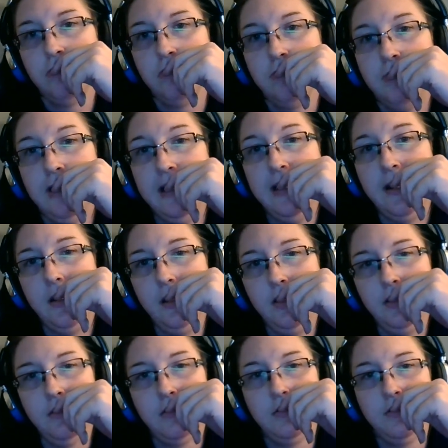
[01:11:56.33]
Did I?
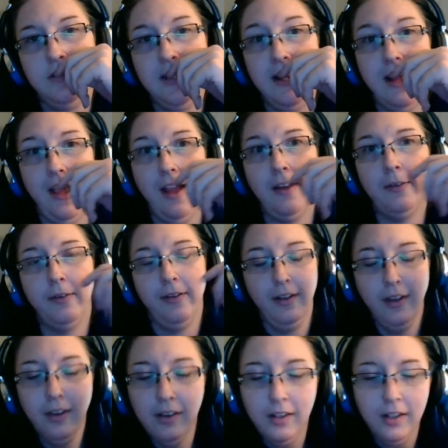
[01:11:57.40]
Did I
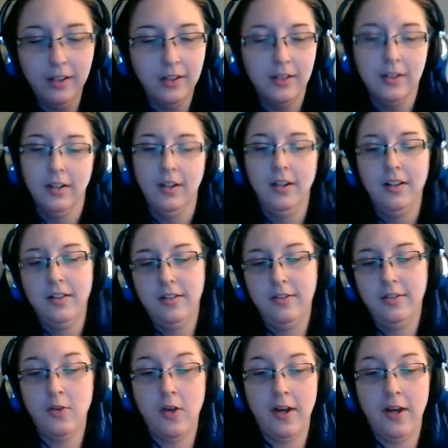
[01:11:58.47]
really?
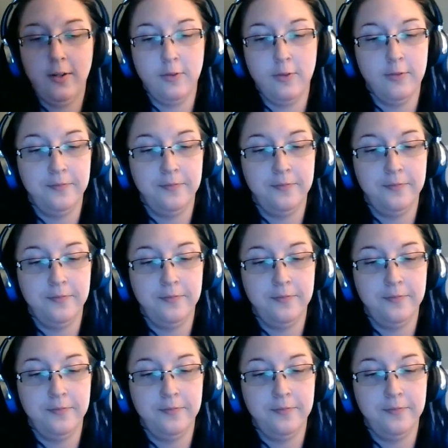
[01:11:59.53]
No, I don't.